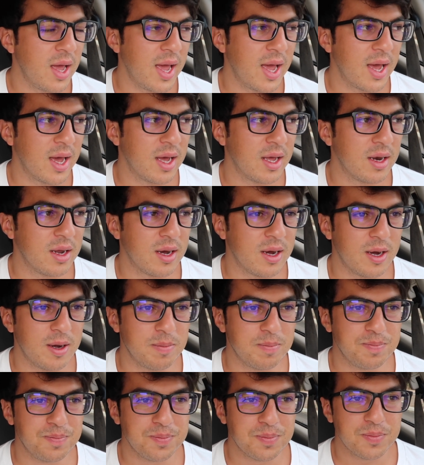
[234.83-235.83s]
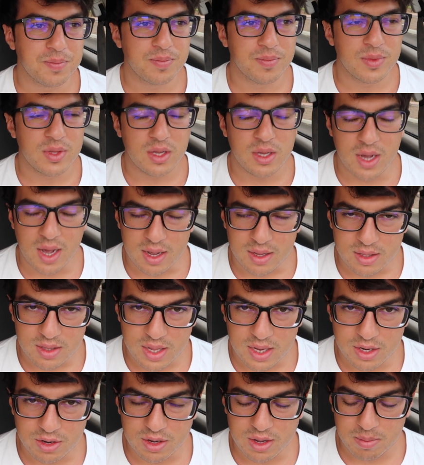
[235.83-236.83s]
And um, yeah,
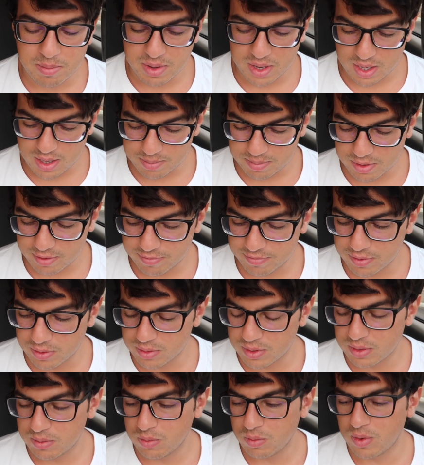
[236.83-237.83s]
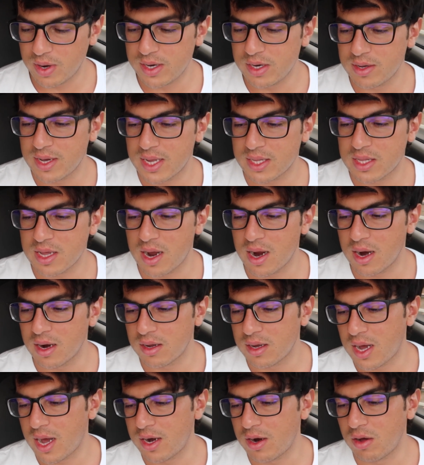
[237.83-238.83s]
then you can pick up the food when you get
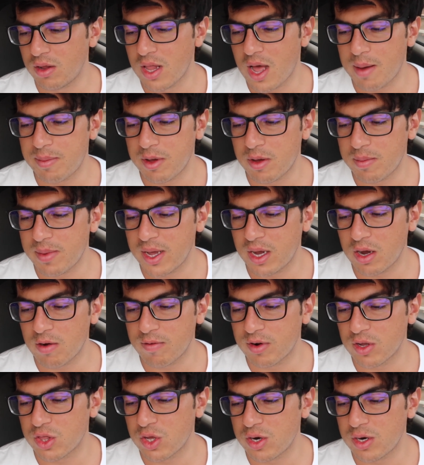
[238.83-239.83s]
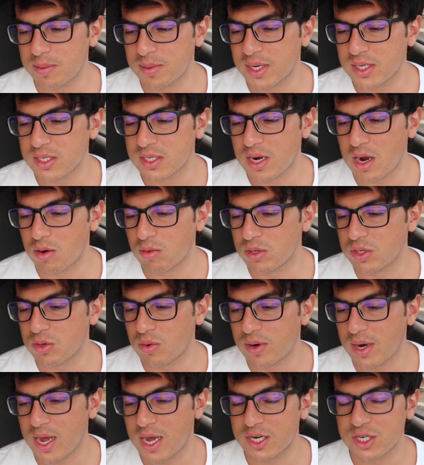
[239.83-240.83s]
there. I know a lot of people make over thirty bucks an hour with
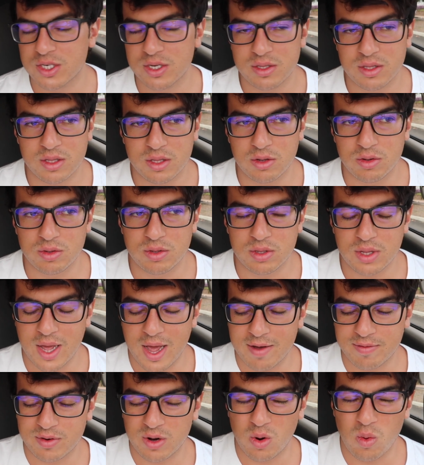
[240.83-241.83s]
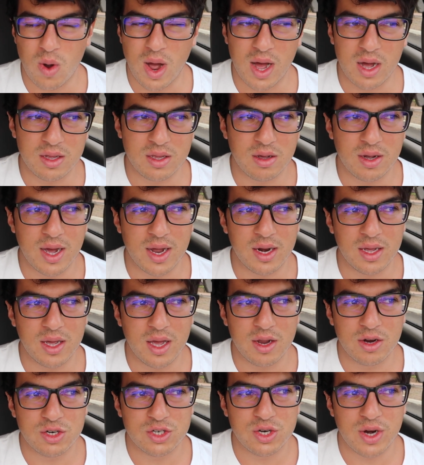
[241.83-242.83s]
DoorDash. Though after a while, you kind of
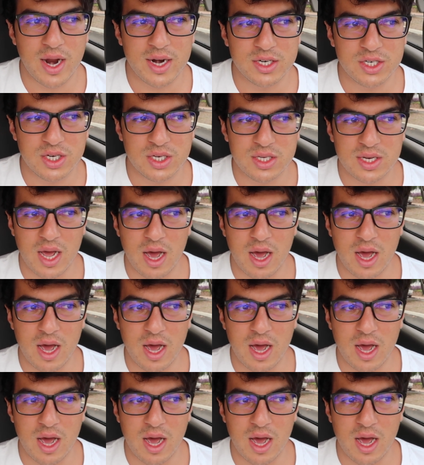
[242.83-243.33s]
get your strategies